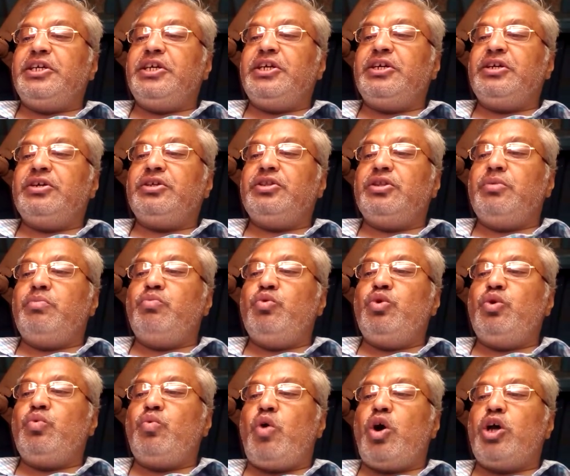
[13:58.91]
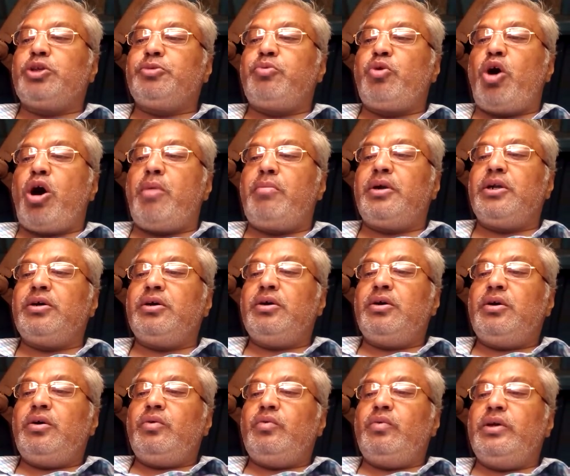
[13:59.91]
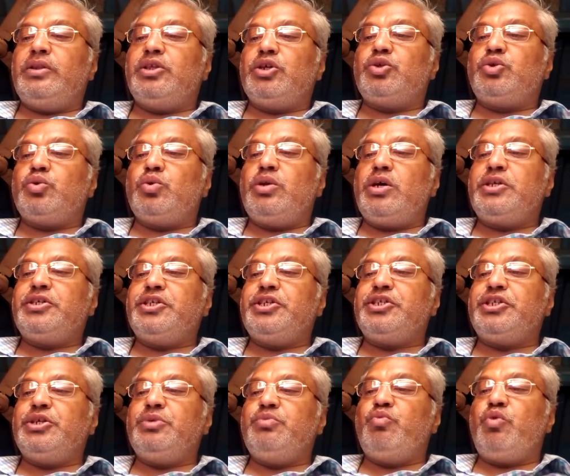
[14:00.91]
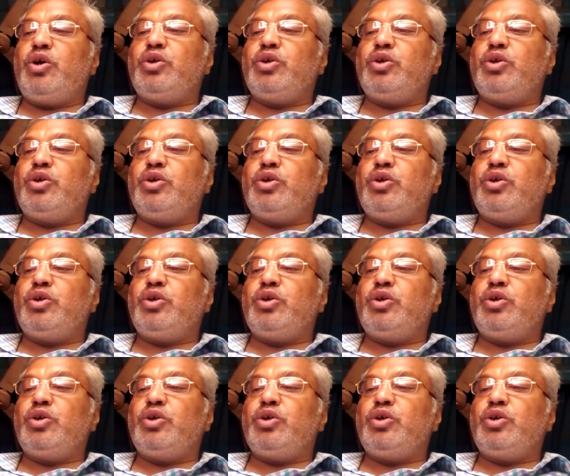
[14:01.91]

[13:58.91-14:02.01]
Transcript: think the moon was formed when the solar system